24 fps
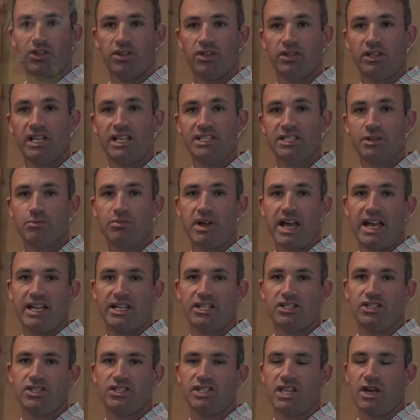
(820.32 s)
lesson
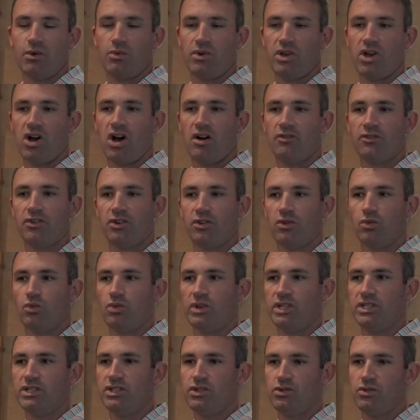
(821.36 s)
packages that we offer,
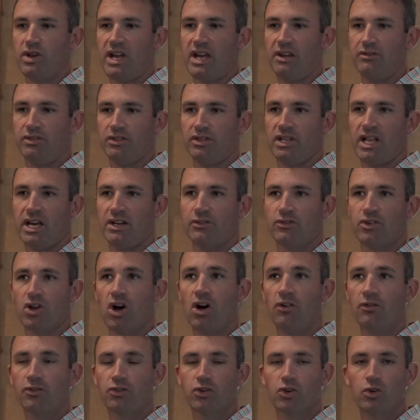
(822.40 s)
we do have a lot of
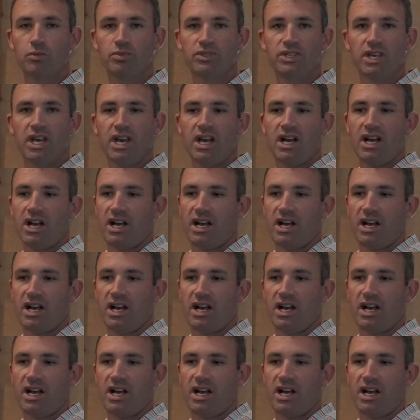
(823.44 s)
golf groups